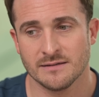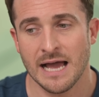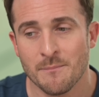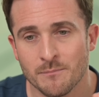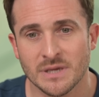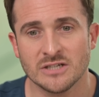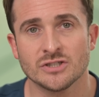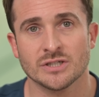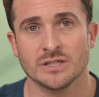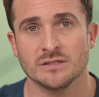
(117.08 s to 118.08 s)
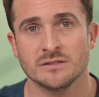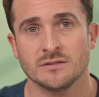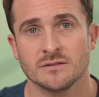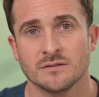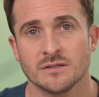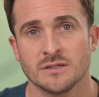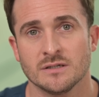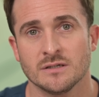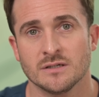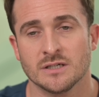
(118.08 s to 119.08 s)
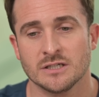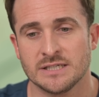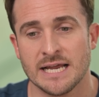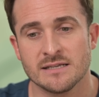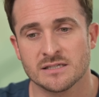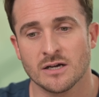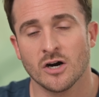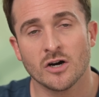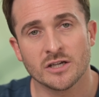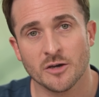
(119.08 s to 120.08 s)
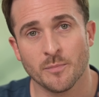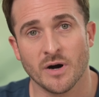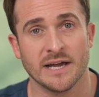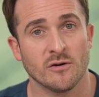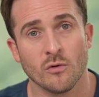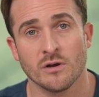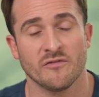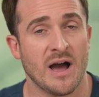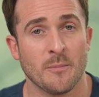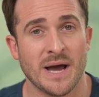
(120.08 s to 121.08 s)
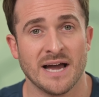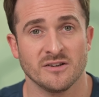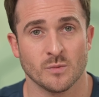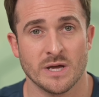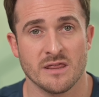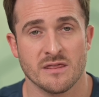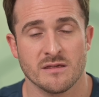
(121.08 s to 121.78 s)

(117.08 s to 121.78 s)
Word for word: that mission tends to occupy all of our bandwidth.